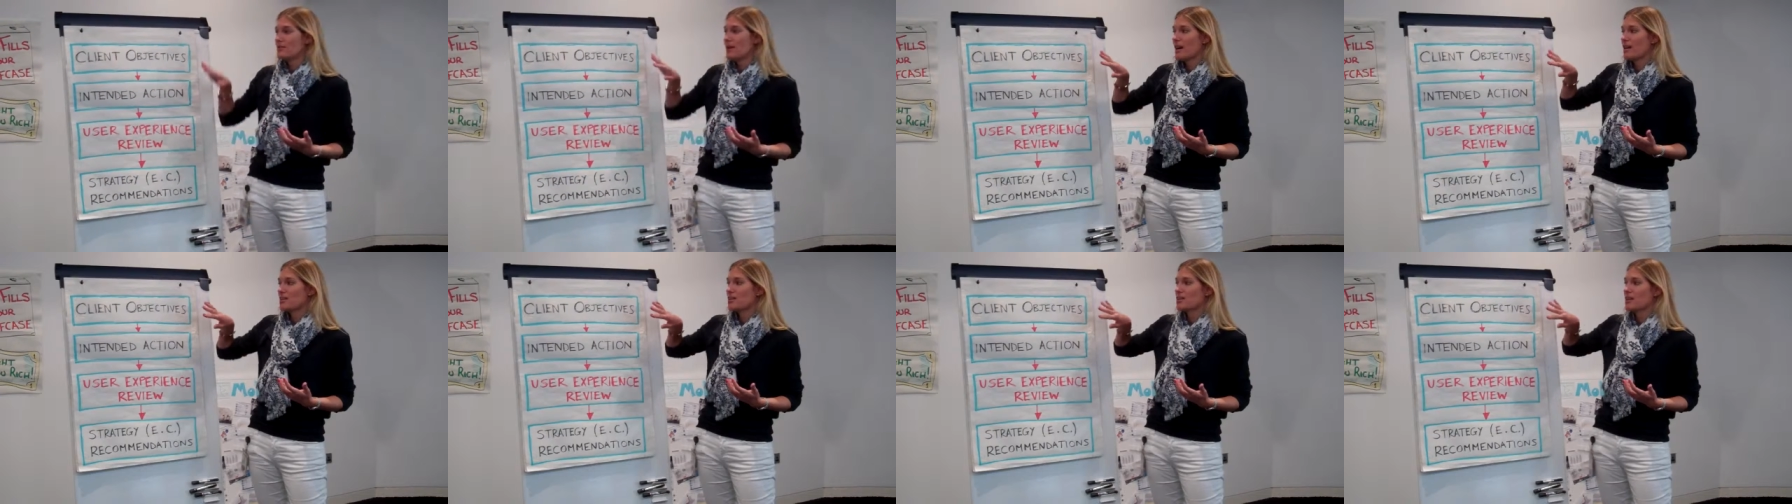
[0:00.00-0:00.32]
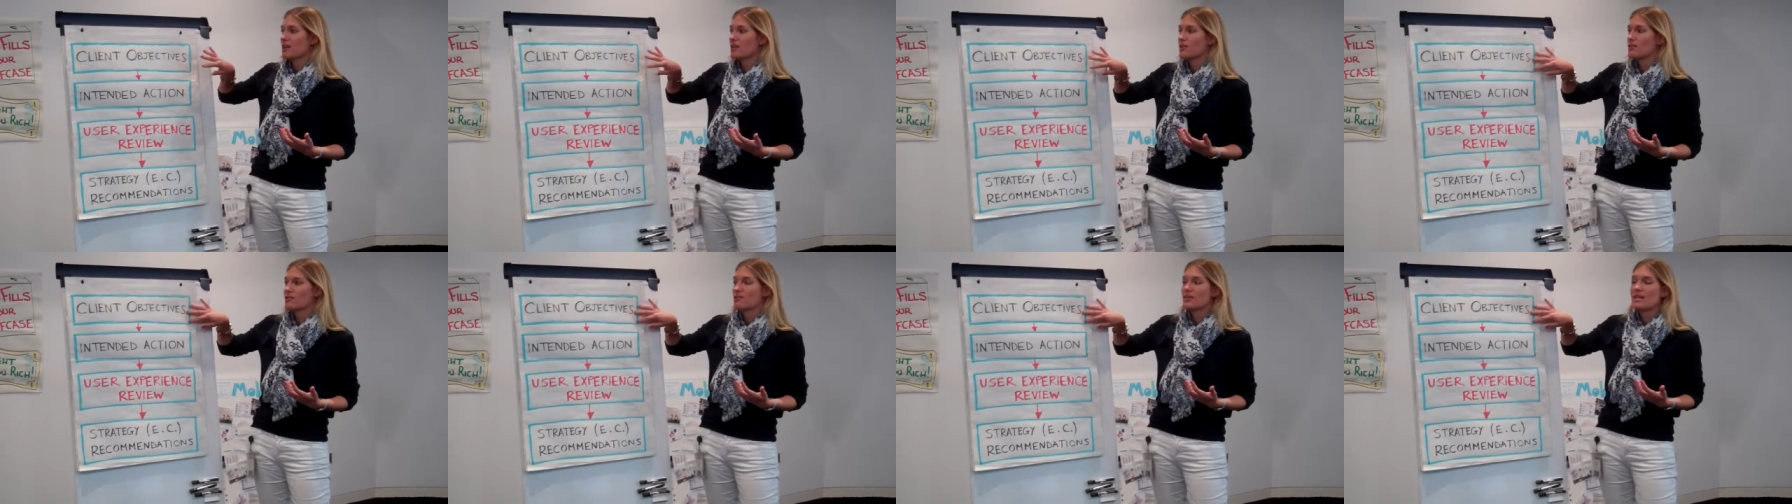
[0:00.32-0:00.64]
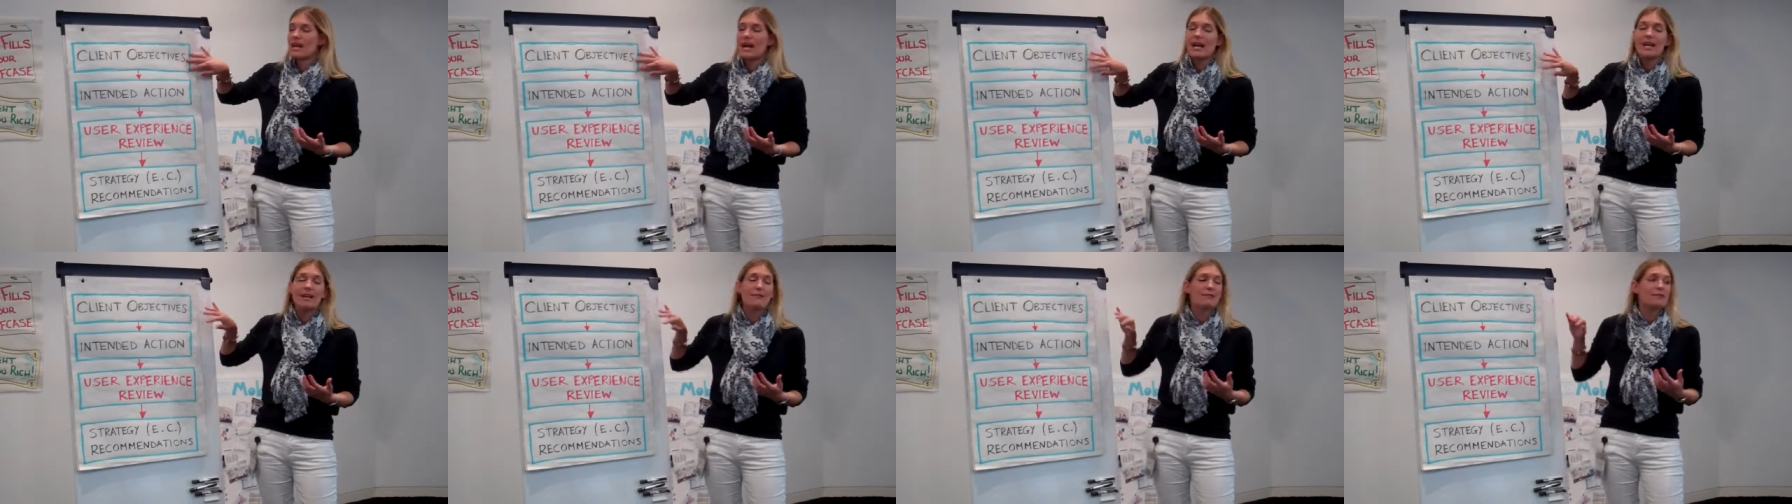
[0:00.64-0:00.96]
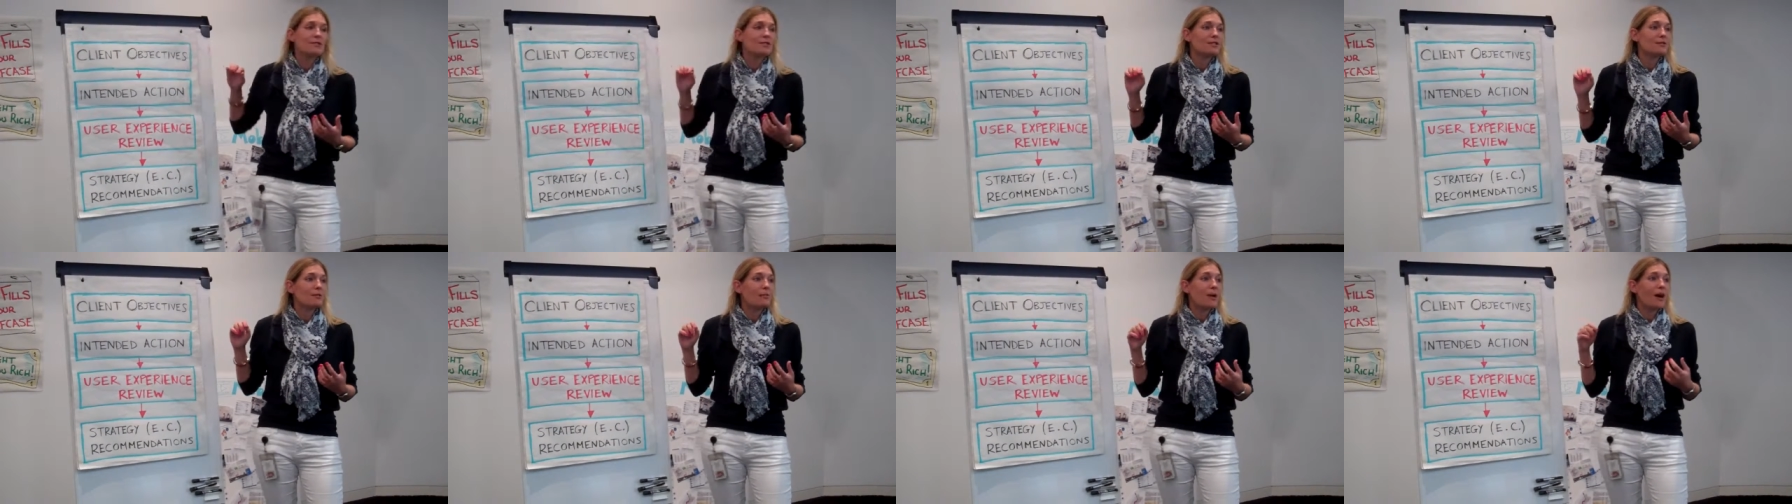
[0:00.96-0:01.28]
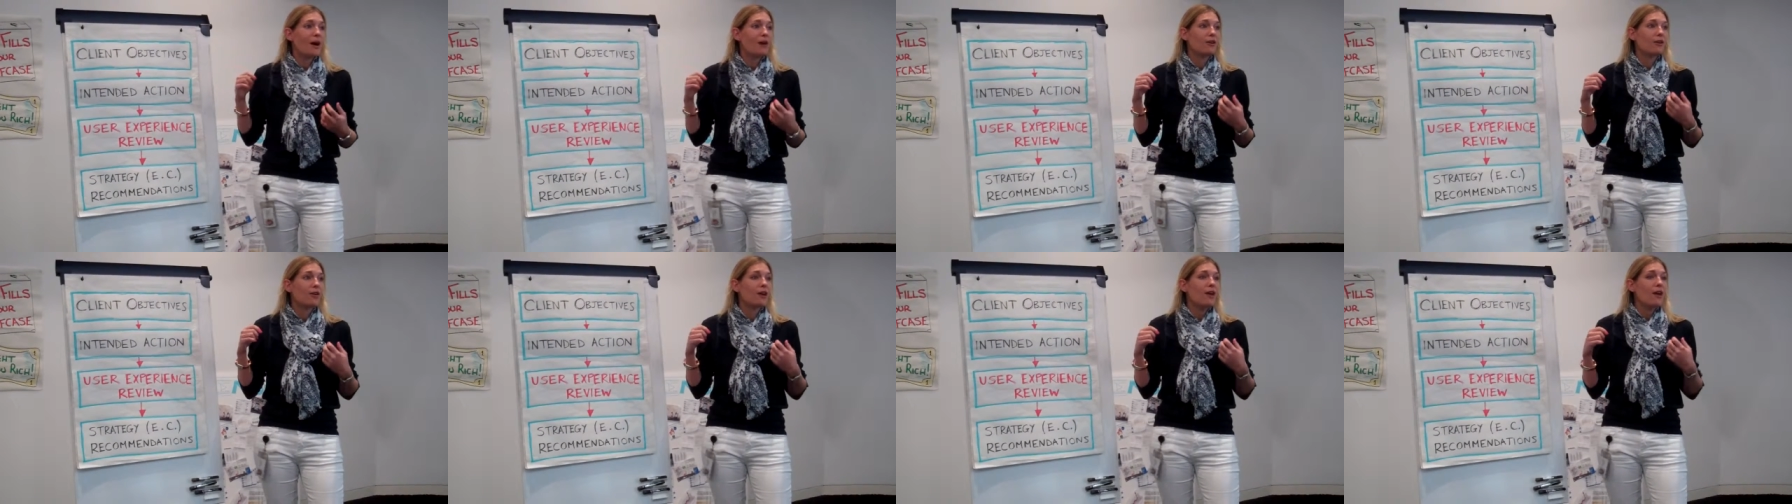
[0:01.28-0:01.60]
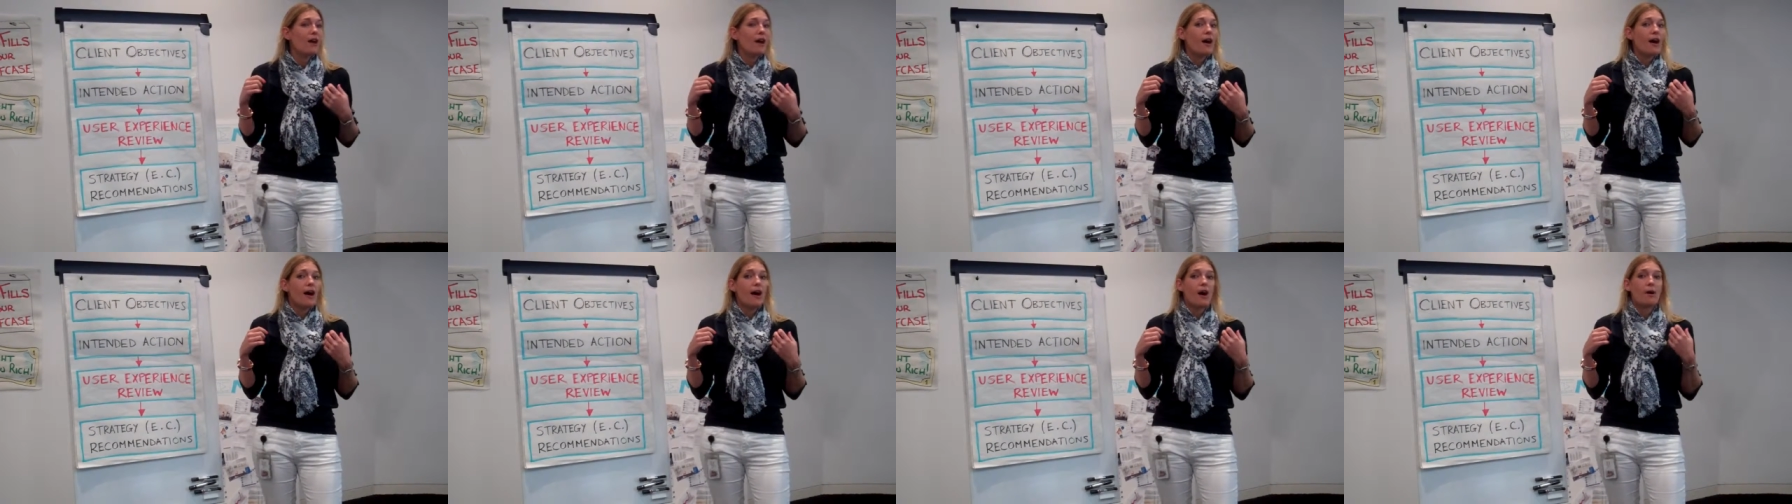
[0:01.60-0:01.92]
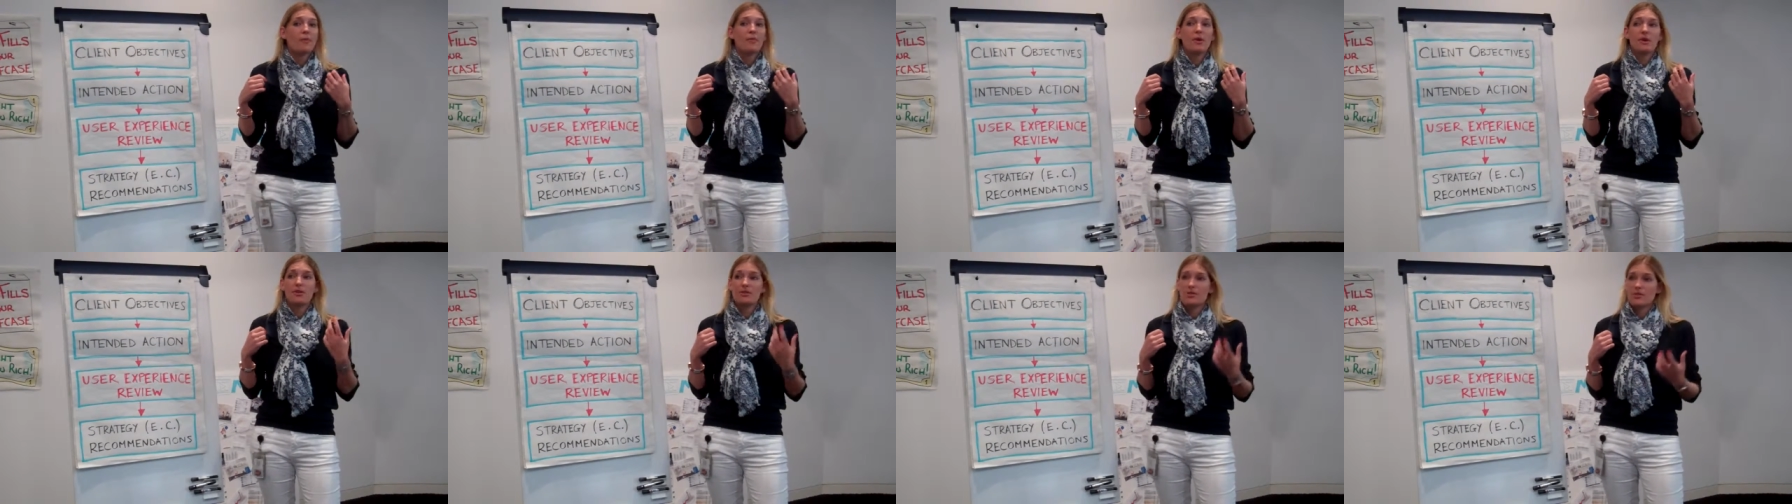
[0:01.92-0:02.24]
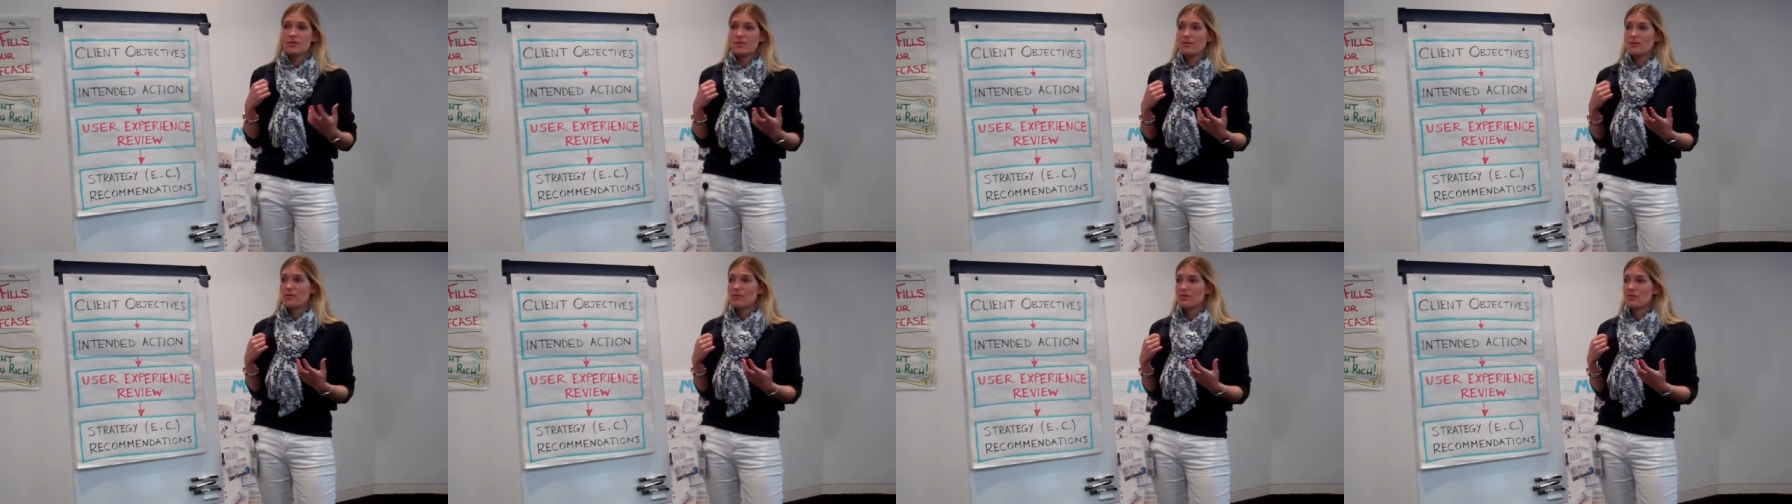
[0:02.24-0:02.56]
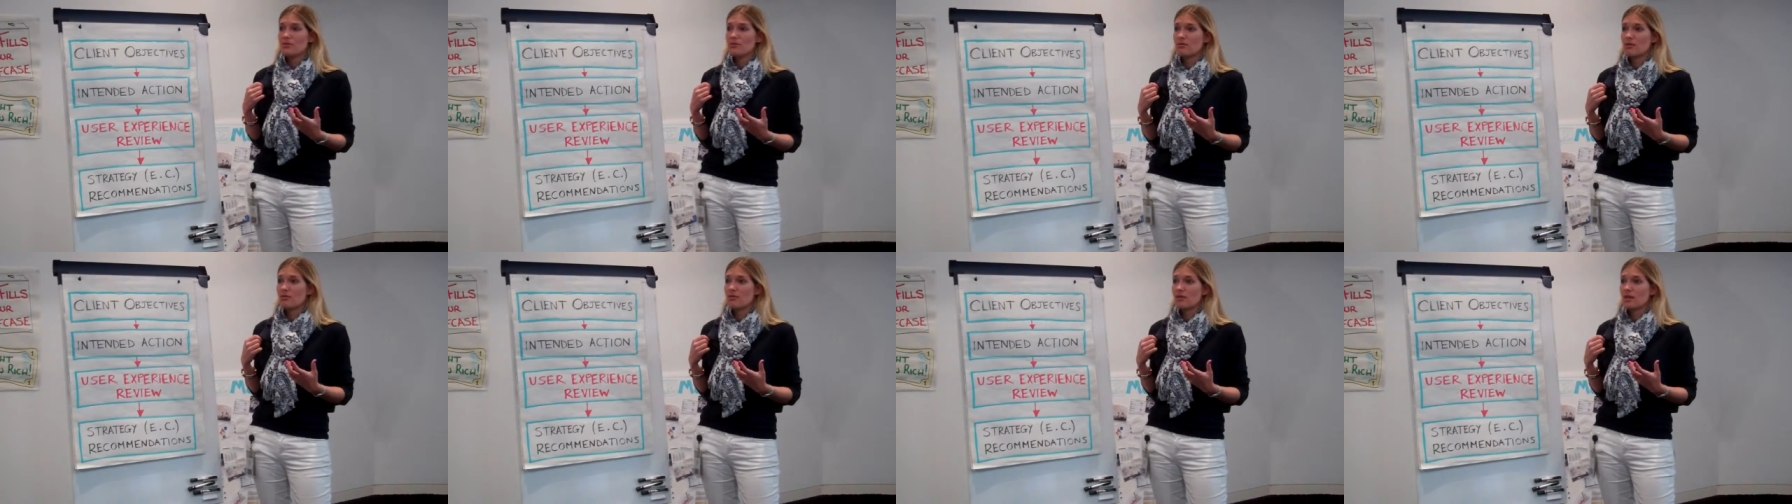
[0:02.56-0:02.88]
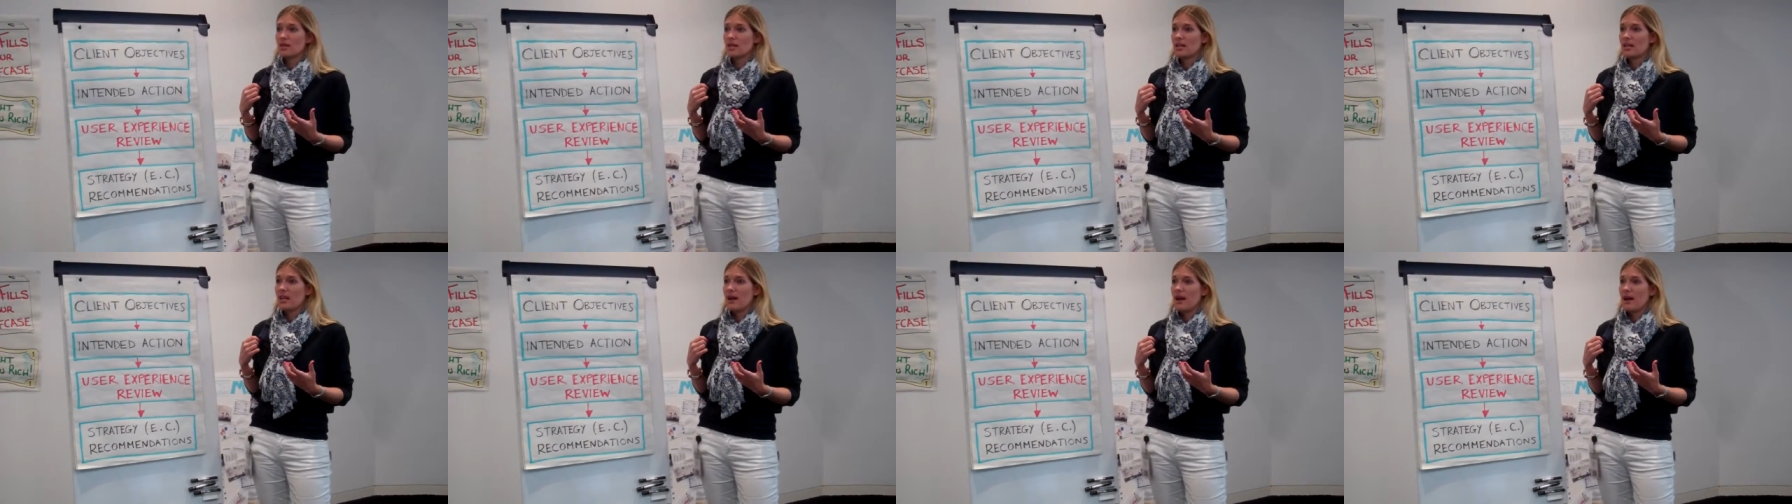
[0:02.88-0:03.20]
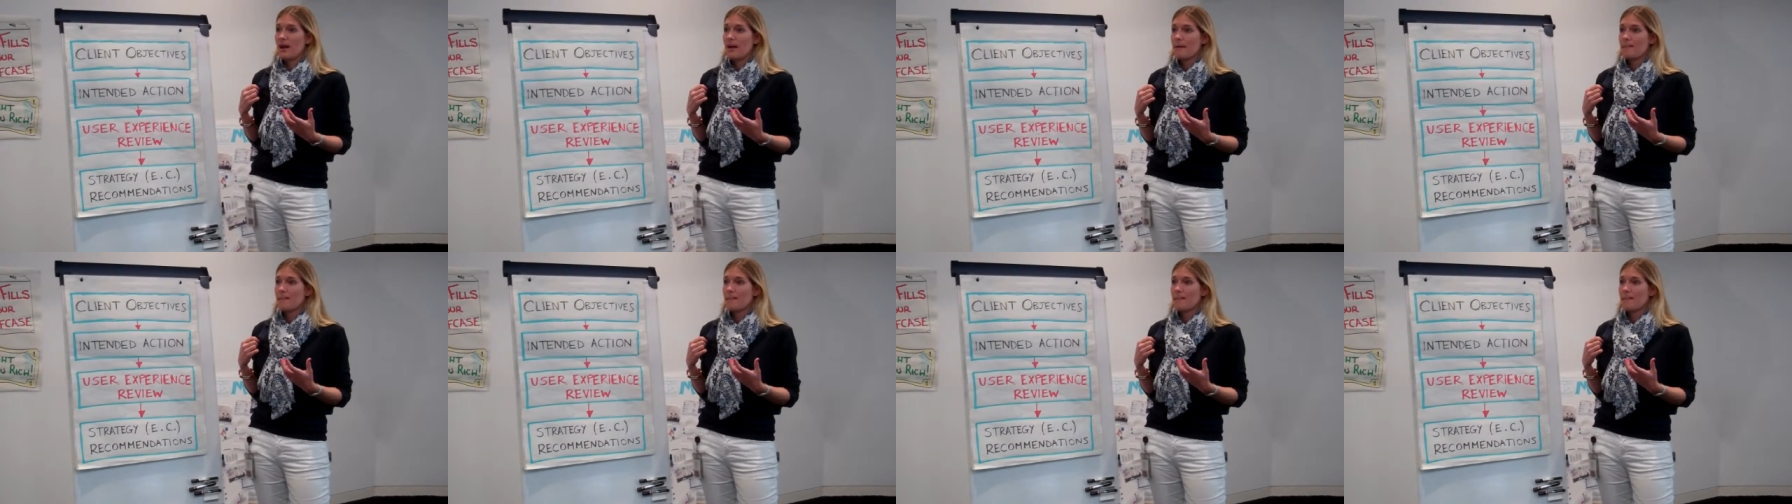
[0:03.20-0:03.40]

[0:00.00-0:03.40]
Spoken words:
you actually understand if it's about a service-driven